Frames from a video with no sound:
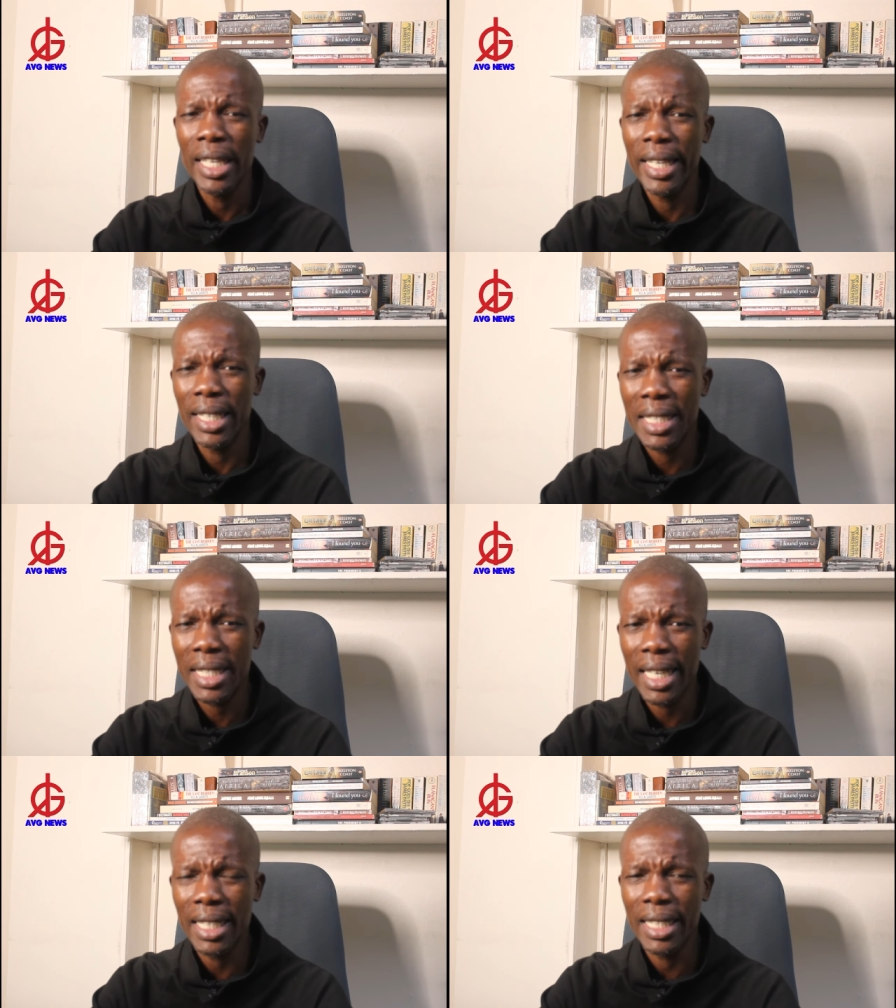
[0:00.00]
he has
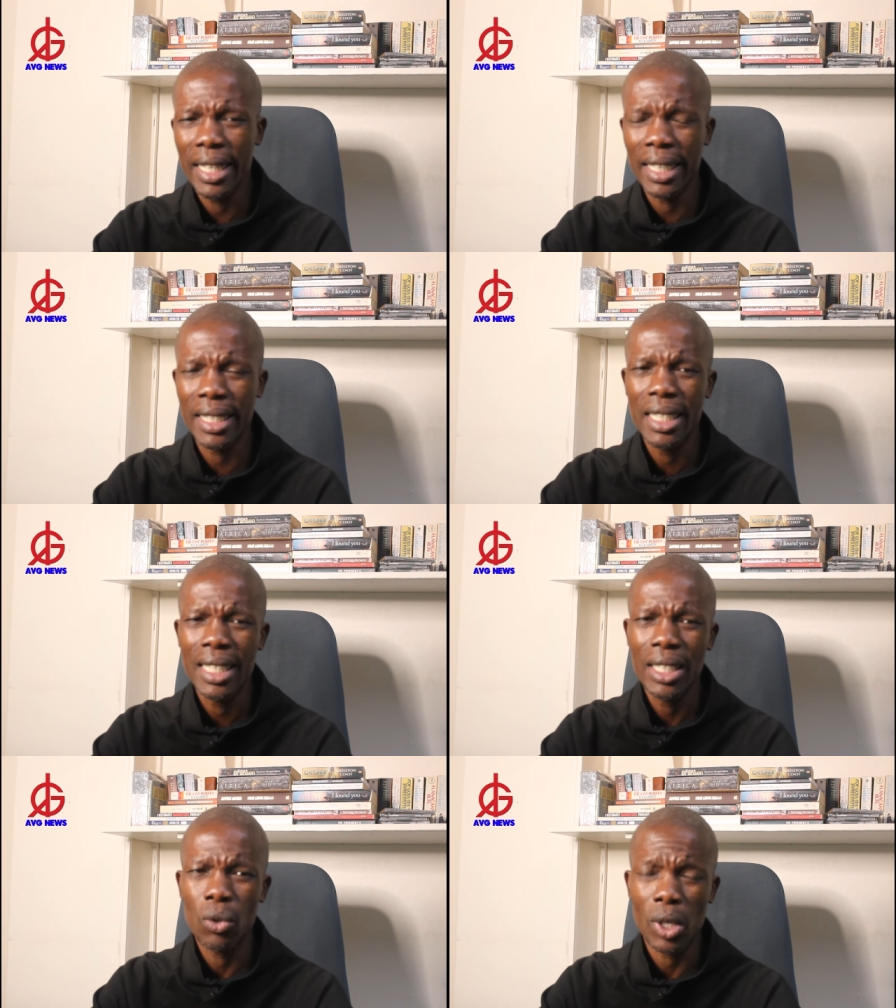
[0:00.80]
said that
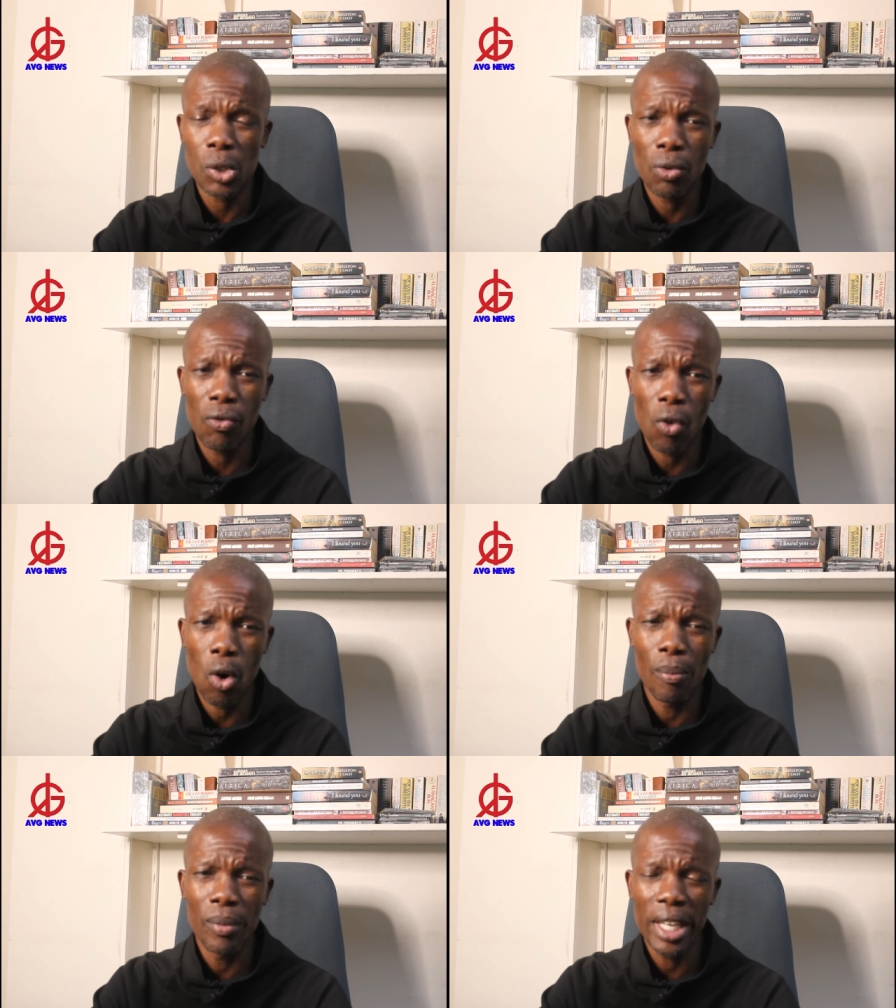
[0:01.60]
he wants to
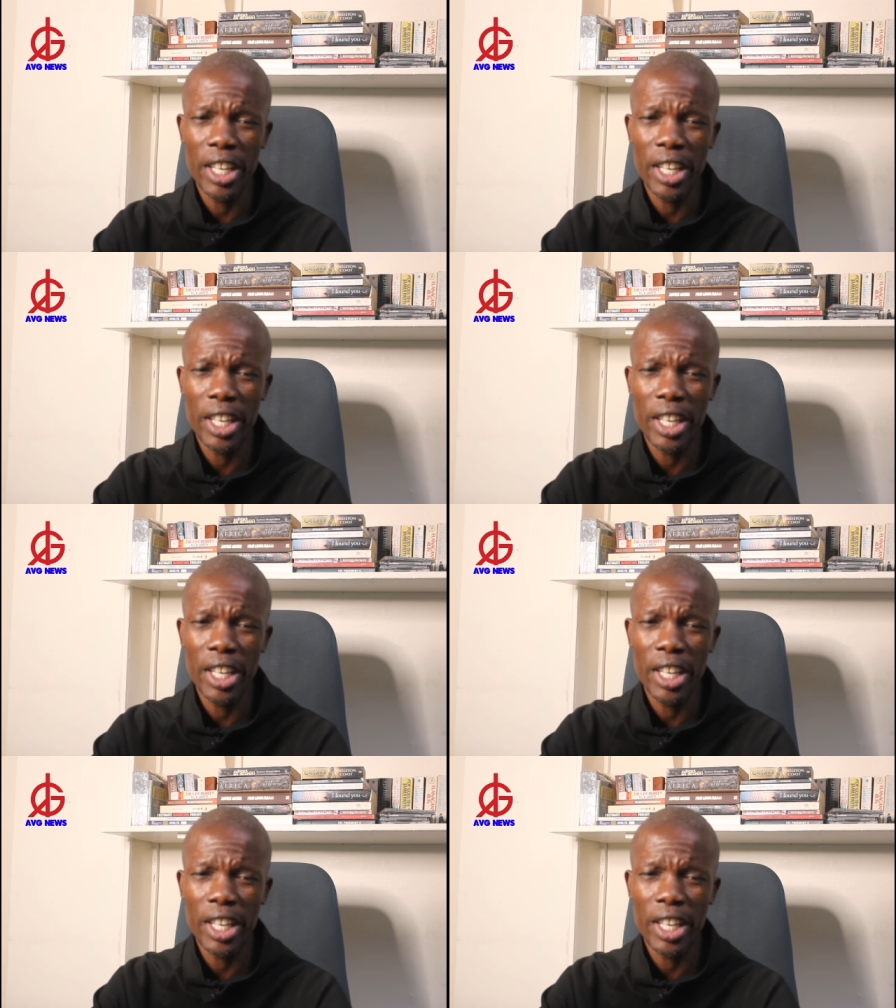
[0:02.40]
form